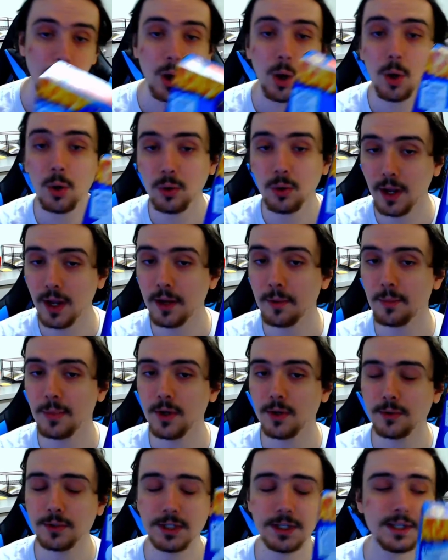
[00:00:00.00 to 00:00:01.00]
Okay,
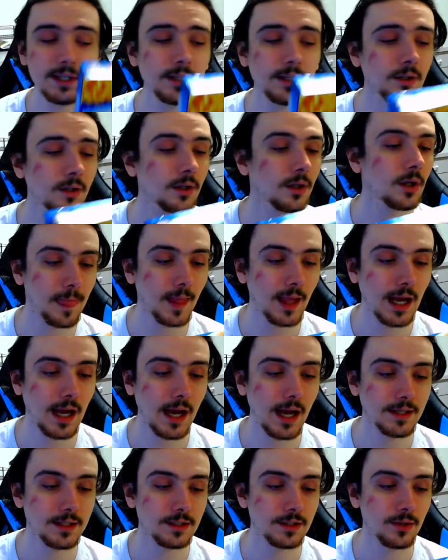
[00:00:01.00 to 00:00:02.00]
protein,
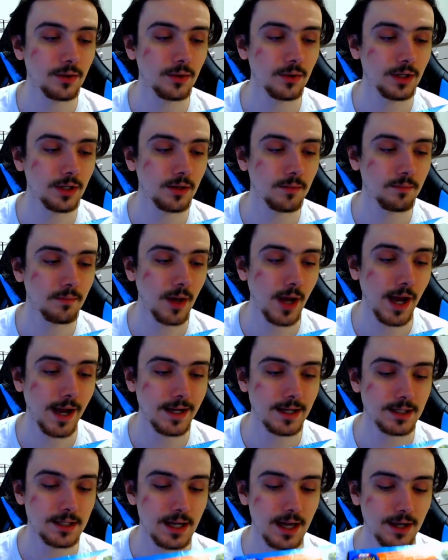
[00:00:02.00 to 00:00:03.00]
high sodium, high
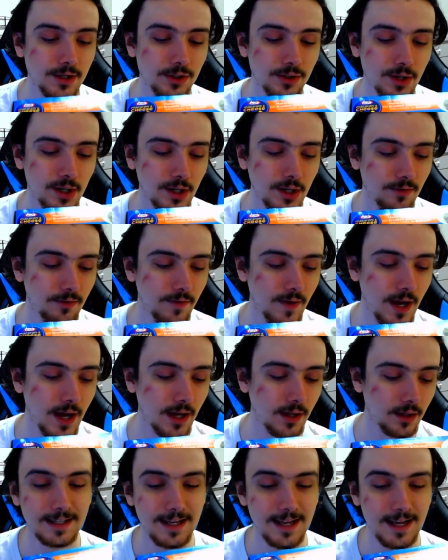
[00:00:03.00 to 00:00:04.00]
saturated fat.
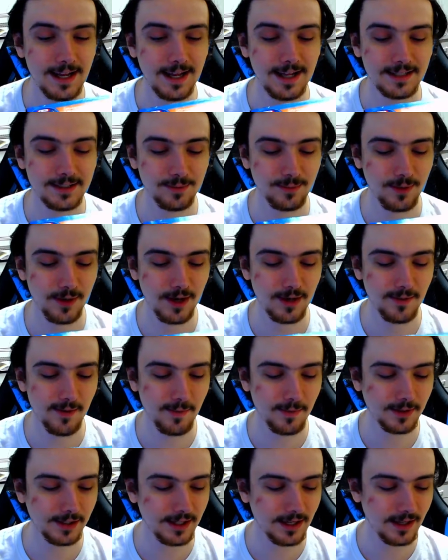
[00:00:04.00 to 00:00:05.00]
That's
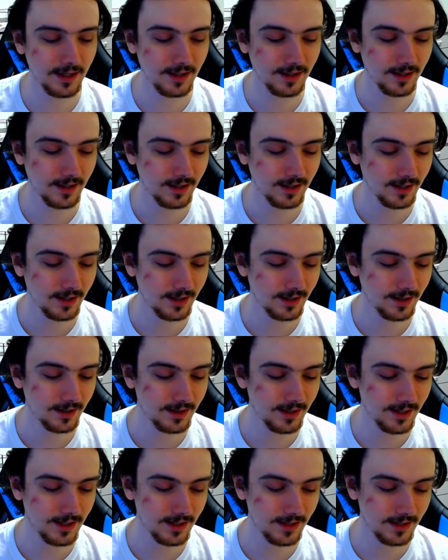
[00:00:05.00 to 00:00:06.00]
probably
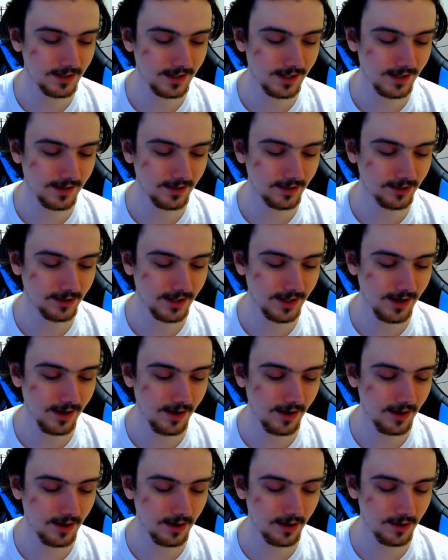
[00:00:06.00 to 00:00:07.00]
the
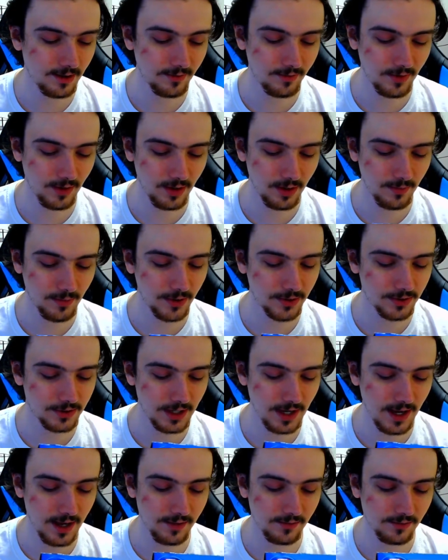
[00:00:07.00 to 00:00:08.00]
TLDR of almost
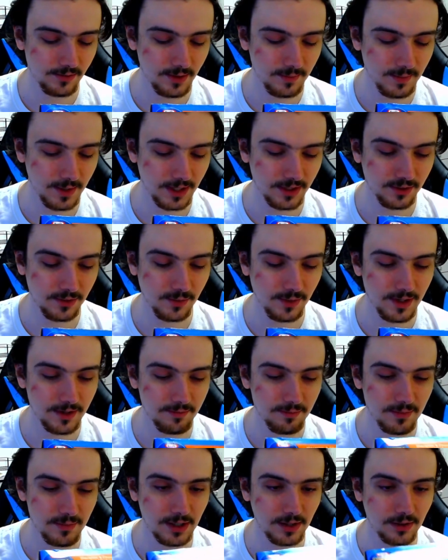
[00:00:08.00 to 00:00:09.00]
every microwave
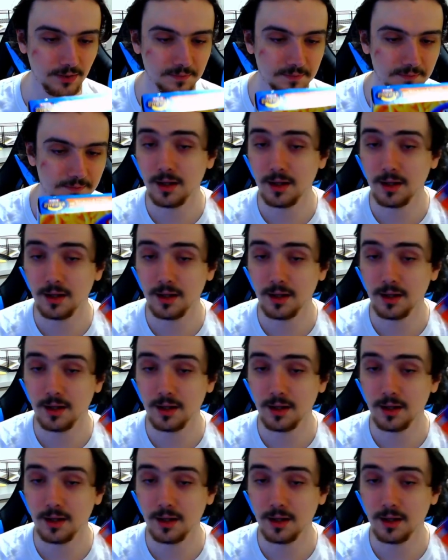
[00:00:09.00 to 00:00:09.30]
meal.